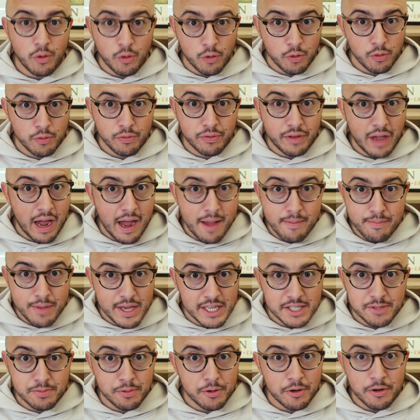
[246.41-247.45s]
old-time
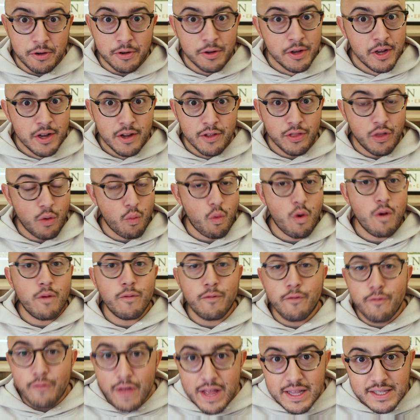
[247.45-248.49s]
baseball, there weren't
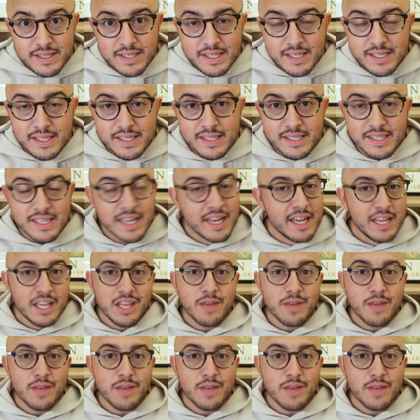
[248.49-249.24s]
fences.